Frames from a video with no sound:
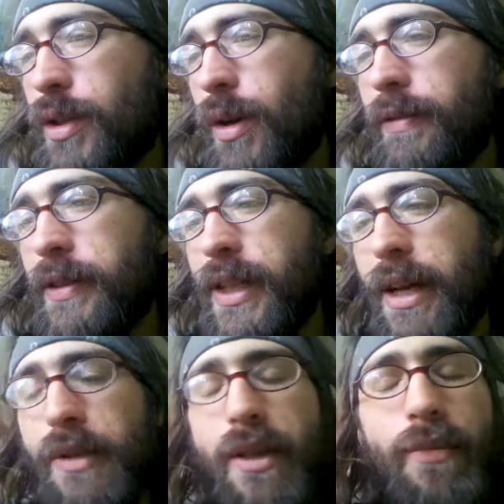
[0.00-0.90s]
So every
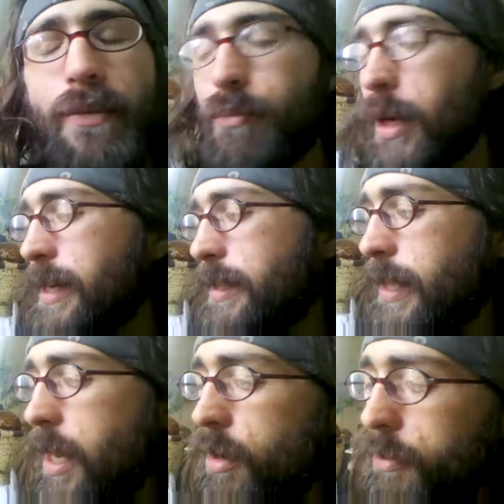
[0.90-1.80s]
time something
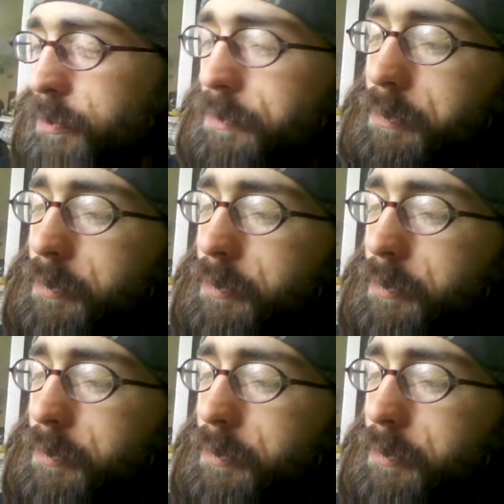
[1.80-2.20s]
breaks down